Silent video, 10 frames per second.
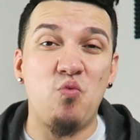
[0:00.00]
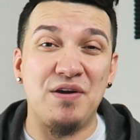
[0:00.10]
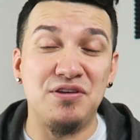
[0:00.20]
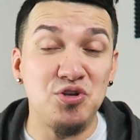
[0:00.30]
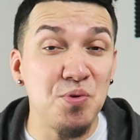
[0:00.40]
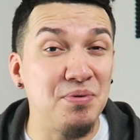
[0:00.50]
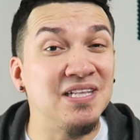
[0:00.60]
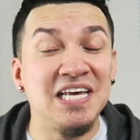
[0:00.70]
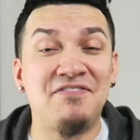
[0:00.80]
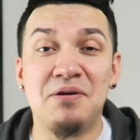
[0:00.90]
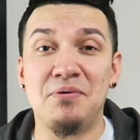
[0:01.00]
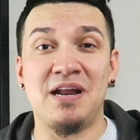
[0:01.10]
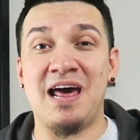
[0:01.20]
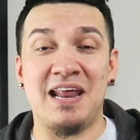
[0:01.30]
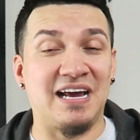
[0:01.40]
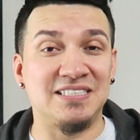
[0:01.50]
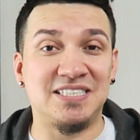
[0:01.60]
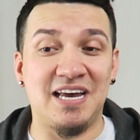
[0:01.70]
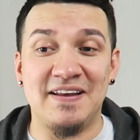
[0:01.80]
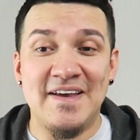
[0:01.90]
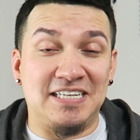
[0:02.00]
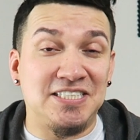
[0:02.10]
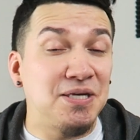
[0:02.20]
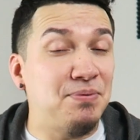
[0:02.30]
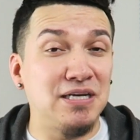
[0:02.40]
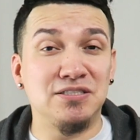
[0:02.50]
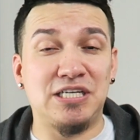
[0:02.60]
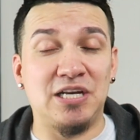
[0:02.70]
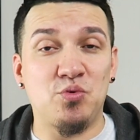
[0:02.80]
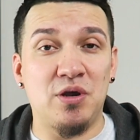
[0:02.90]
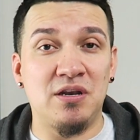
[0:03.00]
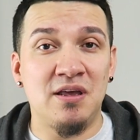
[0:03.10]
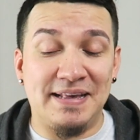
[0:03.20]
whether you believe him or not. Like I said, is he being genuine?